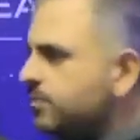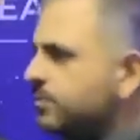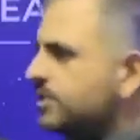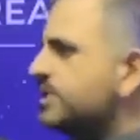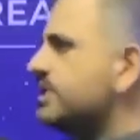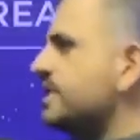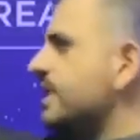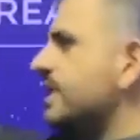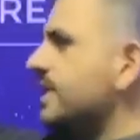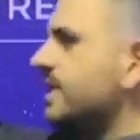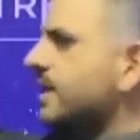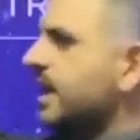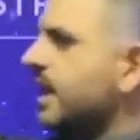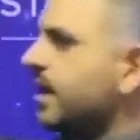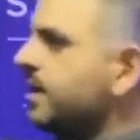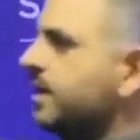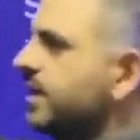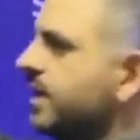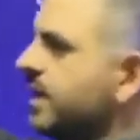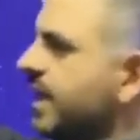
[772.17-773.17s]
was sitting
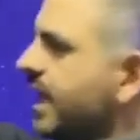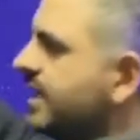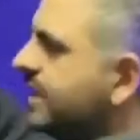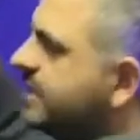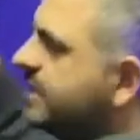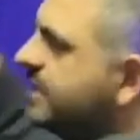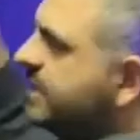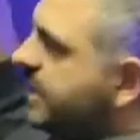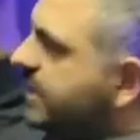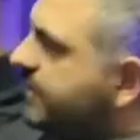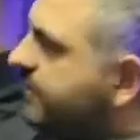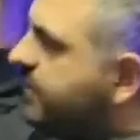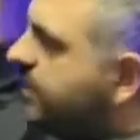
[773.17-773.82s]
there and a DVD